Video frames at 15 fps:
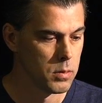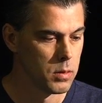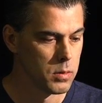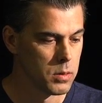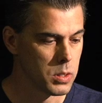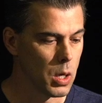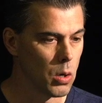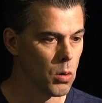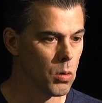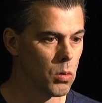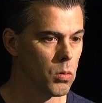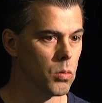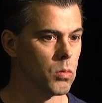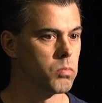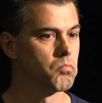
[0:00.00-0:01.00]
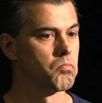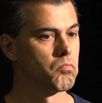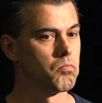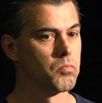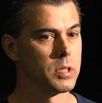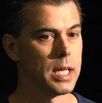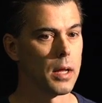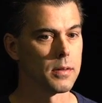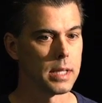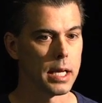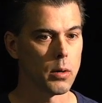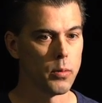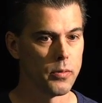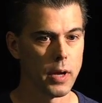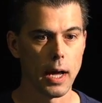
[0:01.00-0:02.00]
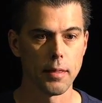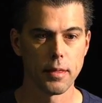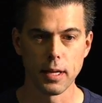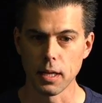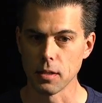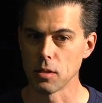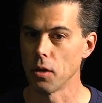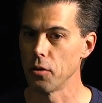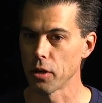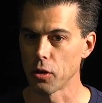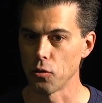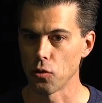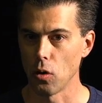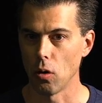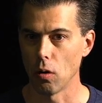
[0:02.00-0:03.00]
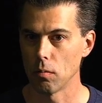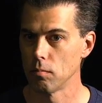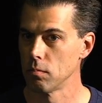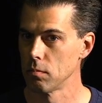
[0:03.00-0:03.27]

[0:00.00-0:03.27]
So sounds like we've got things under control,